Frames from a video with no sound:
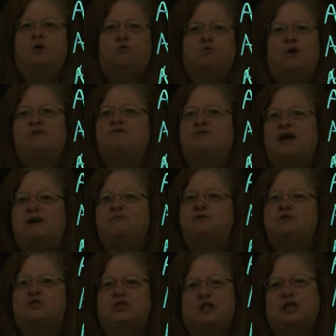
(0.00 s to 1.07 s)
we've never
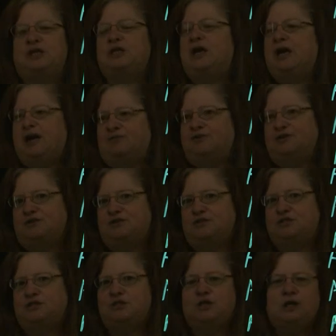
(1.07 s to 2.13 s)
seen
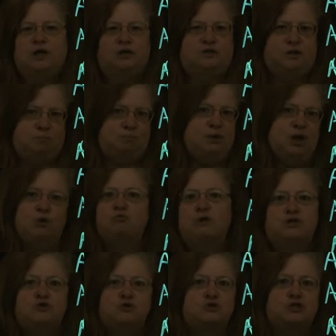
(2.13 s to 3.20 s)
evidence that Bill
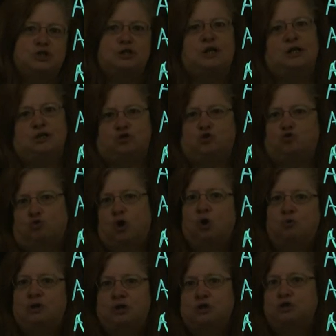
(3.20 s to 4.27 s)
Richardson and his
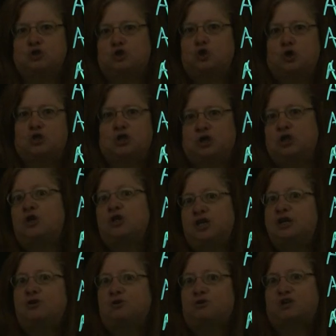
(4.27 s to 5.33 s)
cronies took
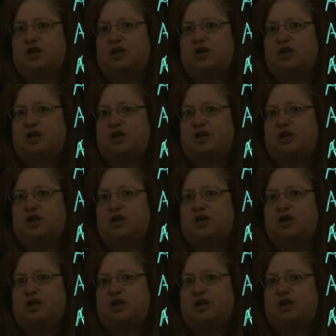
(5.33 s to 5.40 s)
illegal